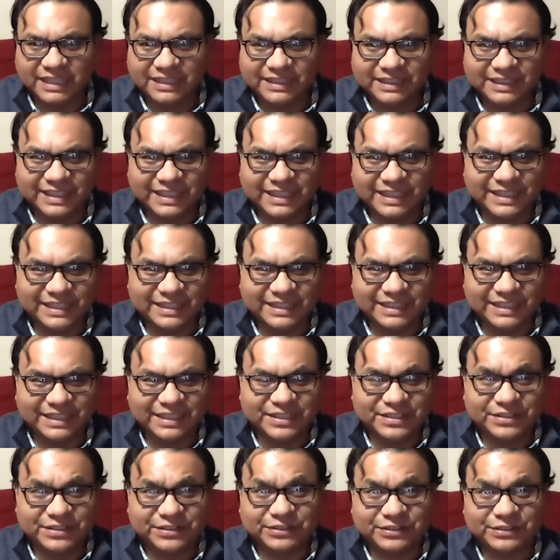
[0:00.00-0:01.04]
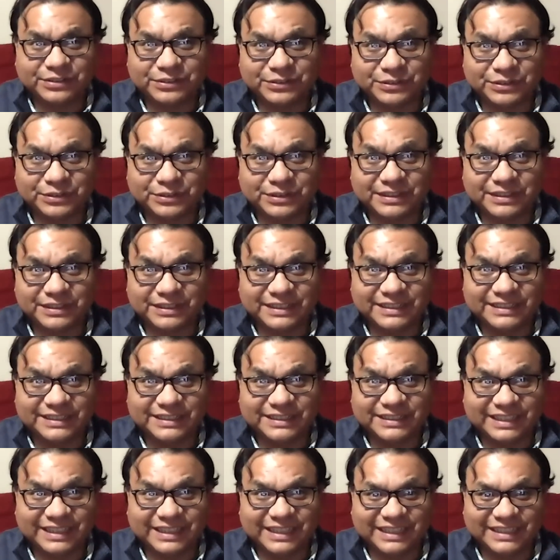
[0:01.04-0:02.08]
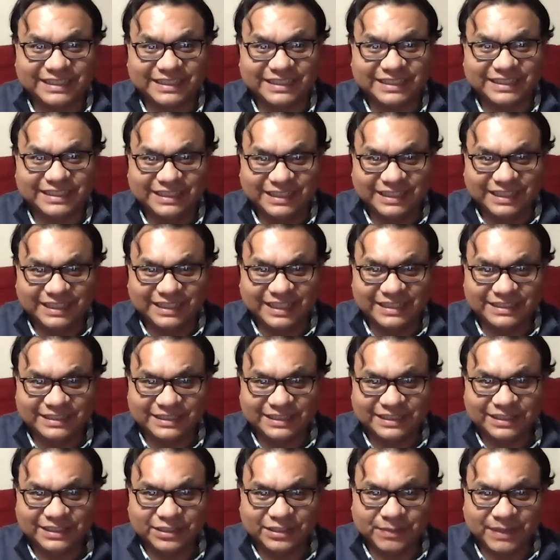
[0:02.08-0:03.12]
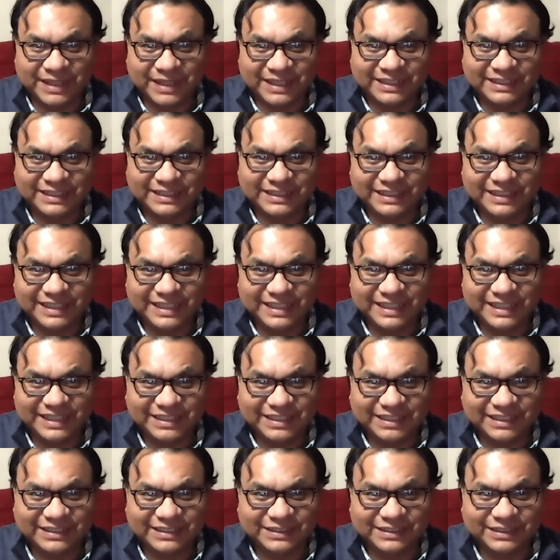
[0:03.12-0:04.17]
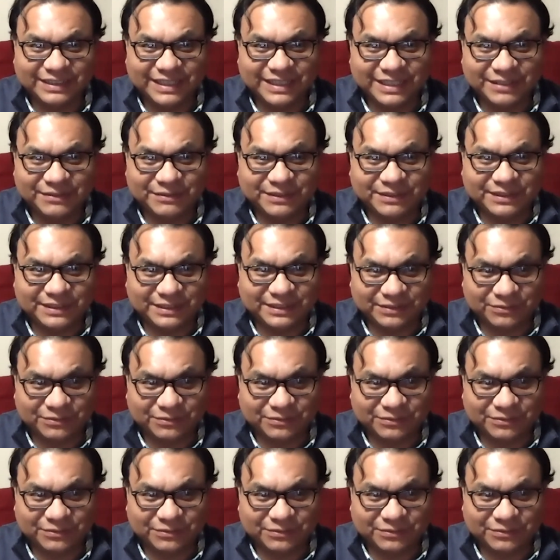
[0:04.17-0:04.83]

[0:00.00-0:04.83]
the general story is that as a young man, he was in